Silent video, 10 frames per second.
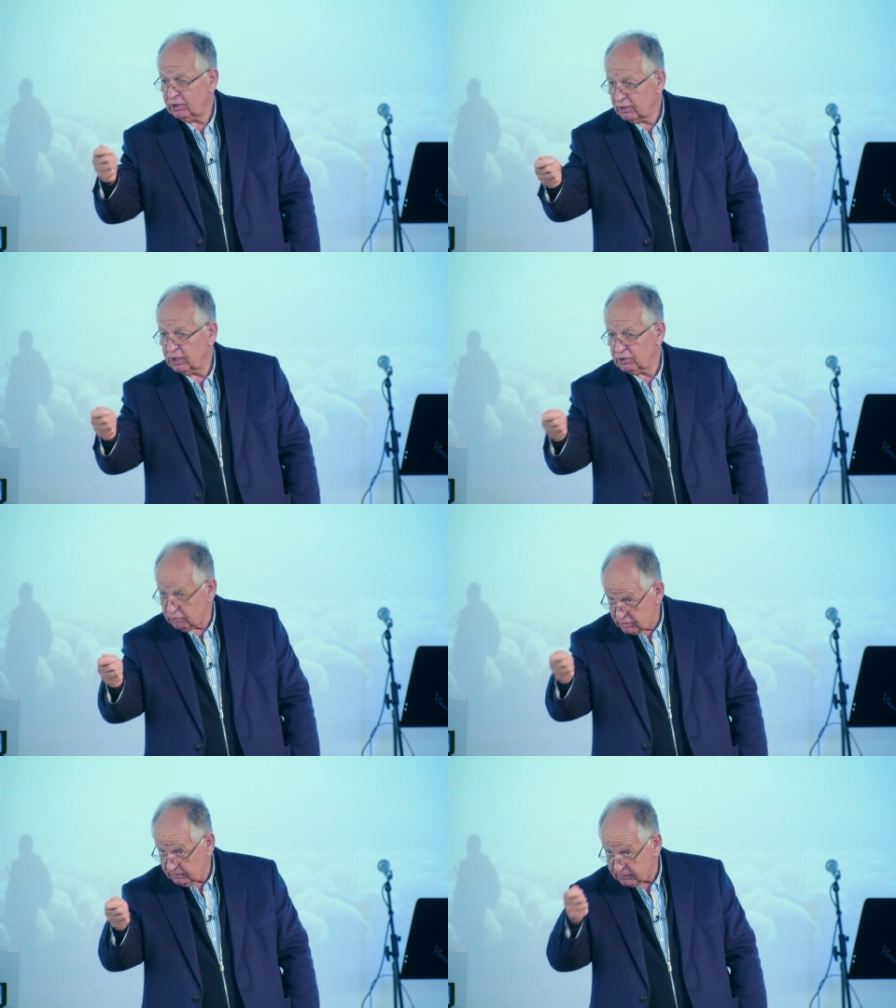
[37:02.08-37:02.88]
hook on
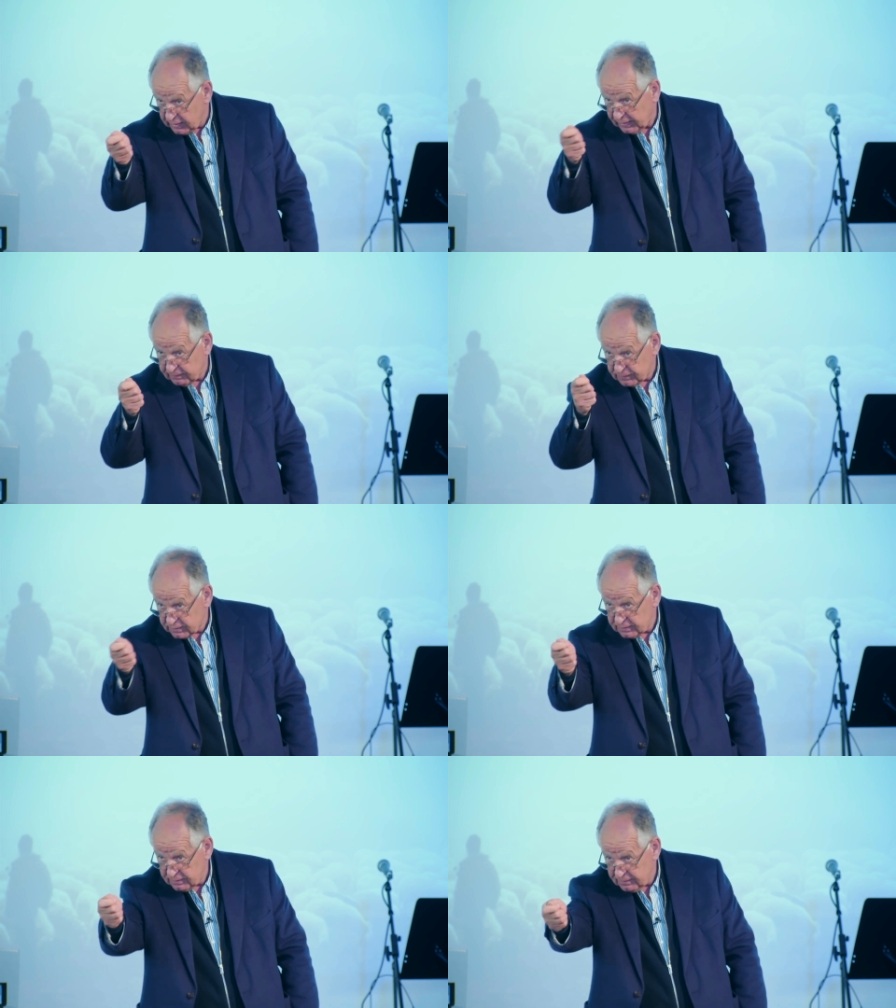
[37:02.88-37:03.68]
you
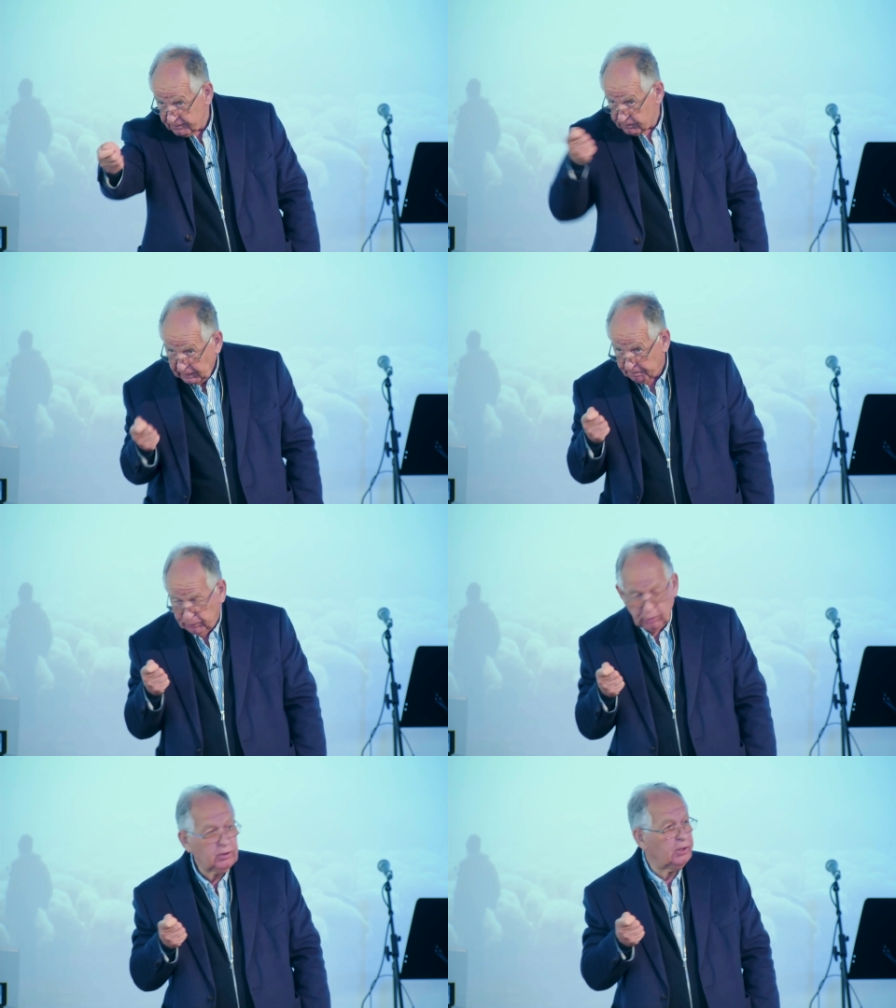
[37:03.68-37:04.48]
sometimes and
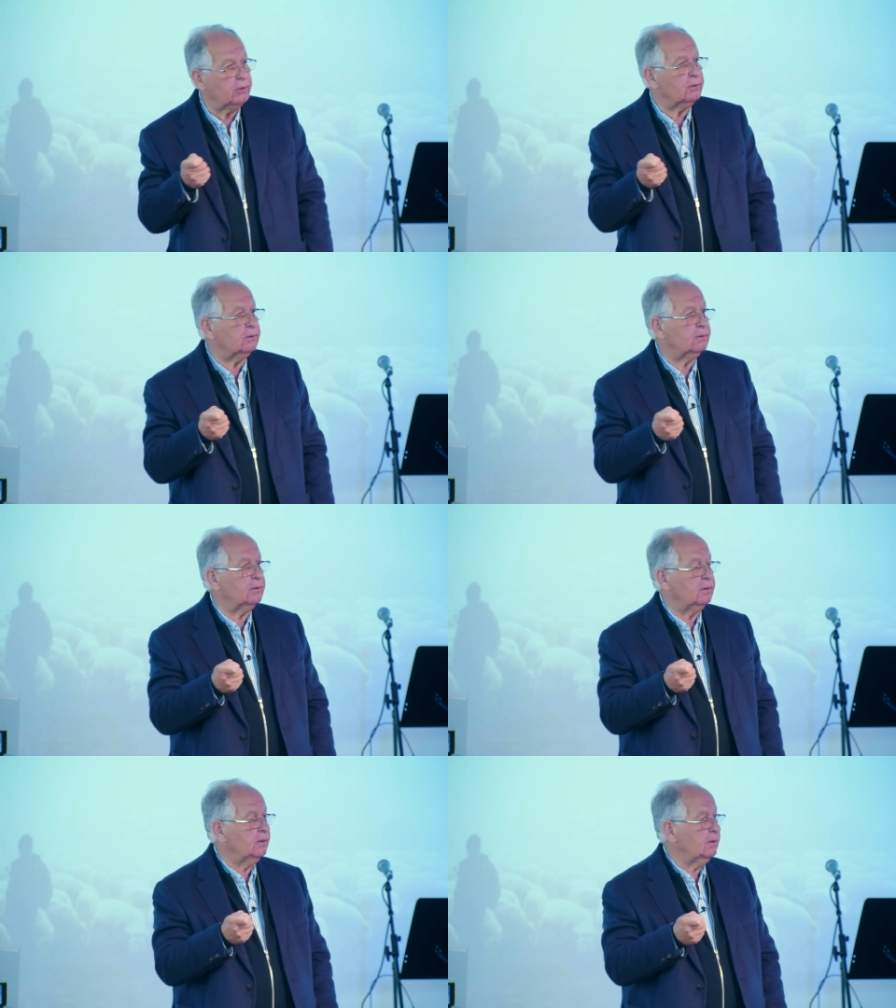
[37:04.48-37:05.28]
pull you
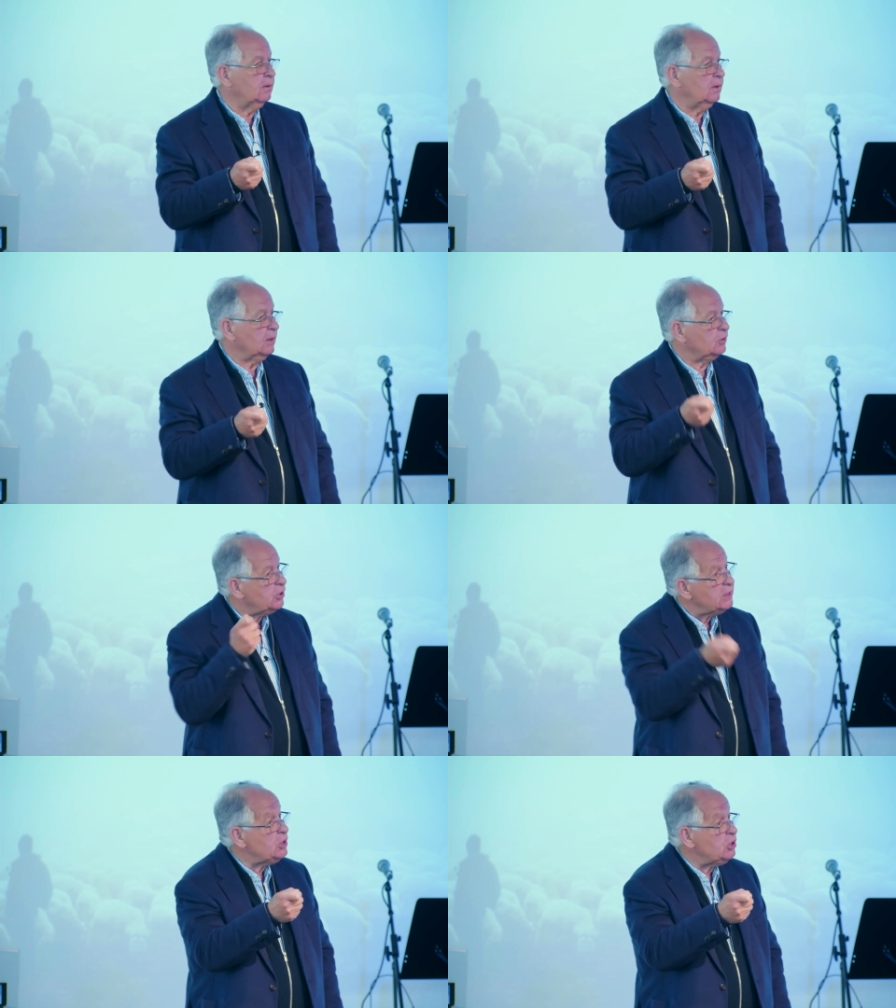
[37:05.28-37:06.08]
and
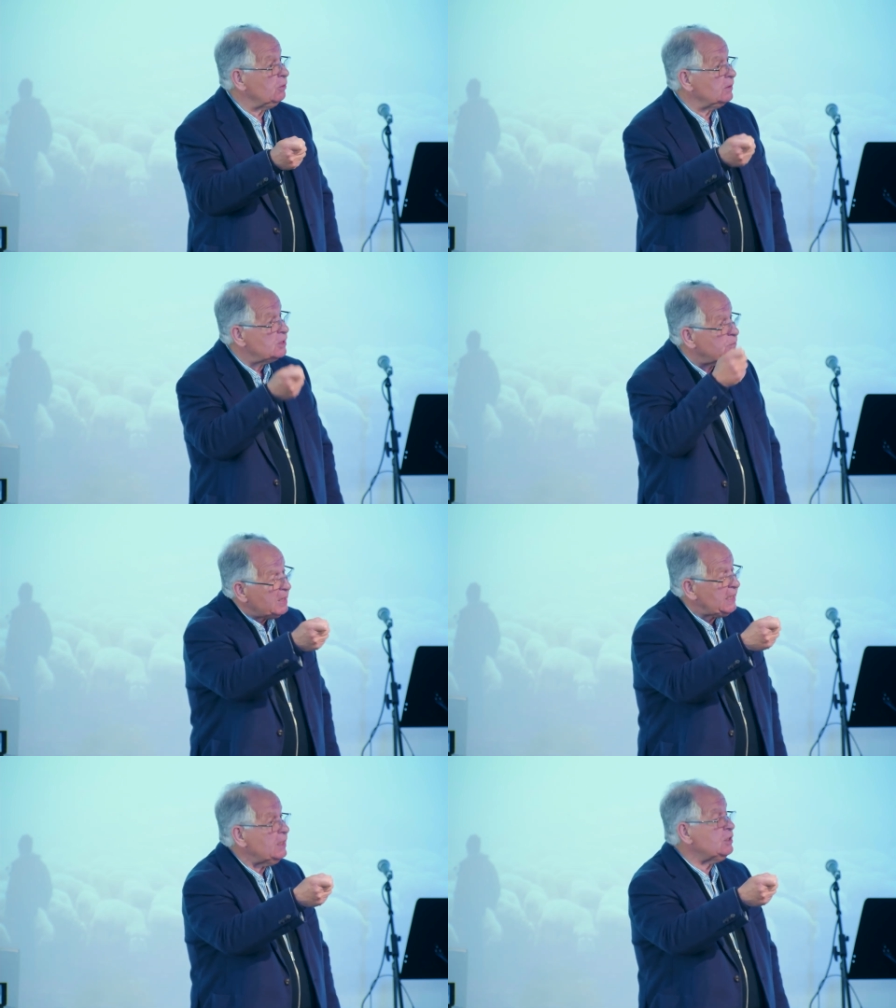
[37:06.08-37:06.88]
treat you and
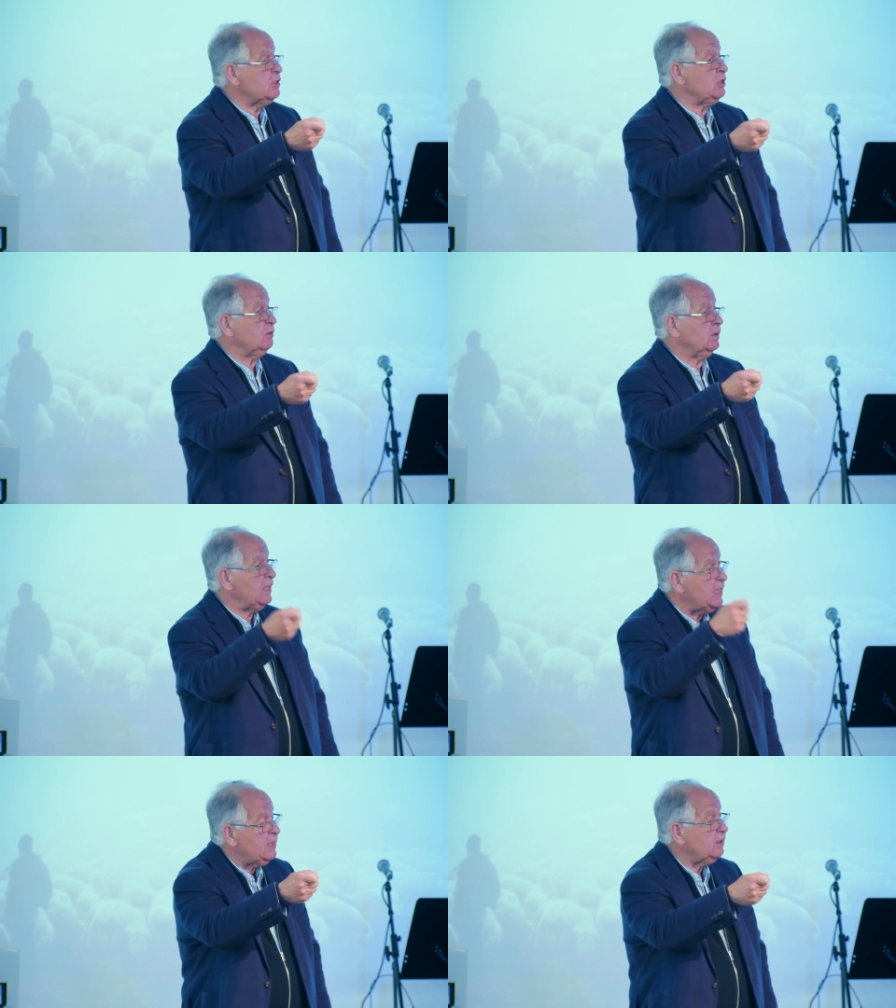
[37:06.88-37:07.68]
speak into you and
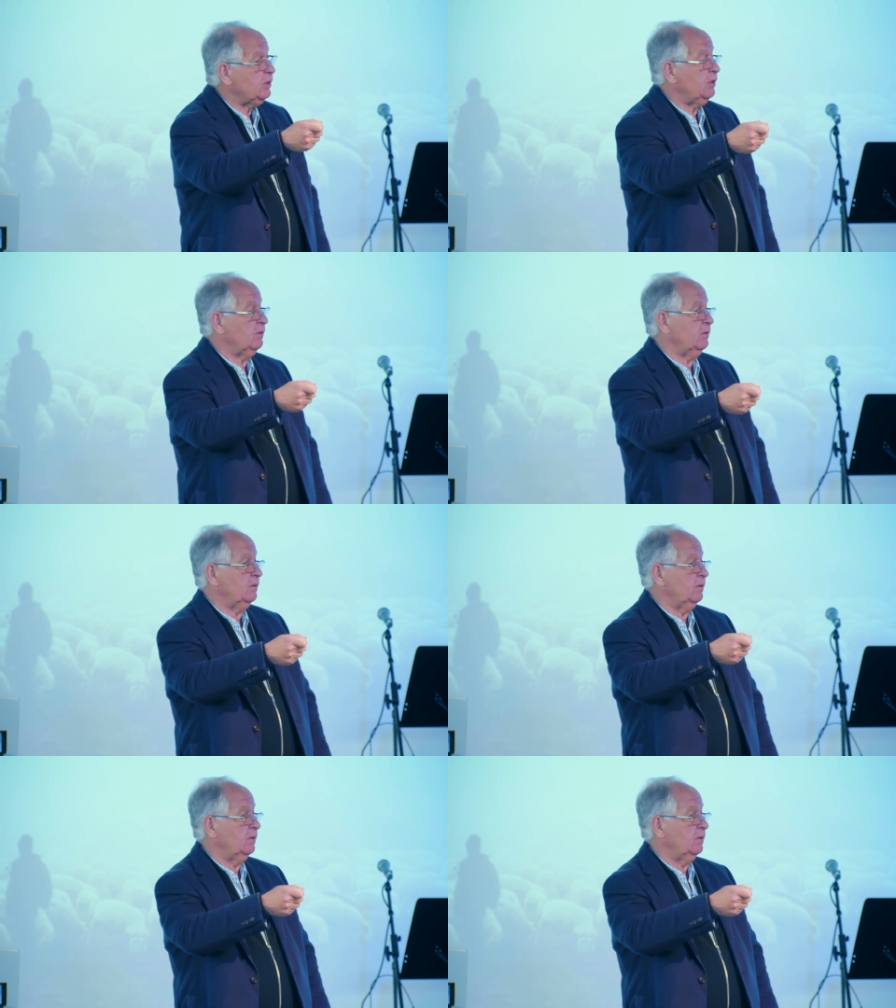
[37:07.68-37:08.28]
heal you,